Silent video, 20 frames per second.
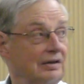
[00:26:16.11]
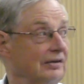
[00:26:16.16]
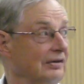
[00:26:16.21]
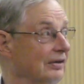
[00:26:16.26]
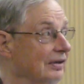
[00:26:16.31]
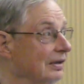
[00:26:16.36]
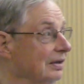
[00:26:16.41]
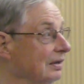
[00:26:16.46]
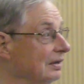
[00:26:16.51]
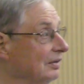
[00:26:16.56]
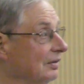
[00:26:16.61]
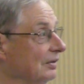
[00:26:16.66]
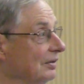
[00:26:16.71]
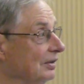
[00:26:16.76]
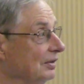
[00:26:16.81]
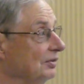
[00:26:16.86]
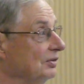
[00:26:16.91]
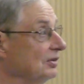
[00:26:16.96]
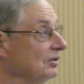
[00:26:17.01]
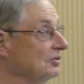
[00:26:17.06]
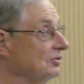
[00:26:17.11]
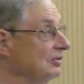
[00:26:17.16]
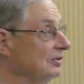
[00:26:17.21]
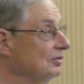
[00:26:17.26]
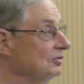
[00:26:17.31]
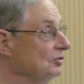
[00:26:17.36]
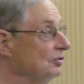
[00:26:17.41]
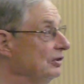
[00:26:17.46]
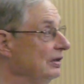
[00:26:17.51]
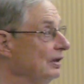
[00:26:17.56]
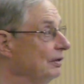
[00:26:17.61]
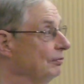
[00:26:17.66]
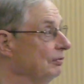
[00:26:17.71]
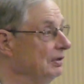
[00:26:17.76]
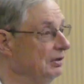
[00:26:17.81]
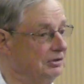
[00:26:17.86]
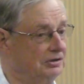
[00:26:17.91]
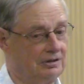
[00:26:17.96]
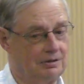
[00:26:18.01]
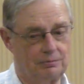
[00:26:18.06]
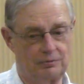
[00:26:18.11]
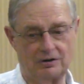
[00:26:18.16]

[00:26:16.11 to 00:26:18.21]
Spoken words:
Then the distance decreasing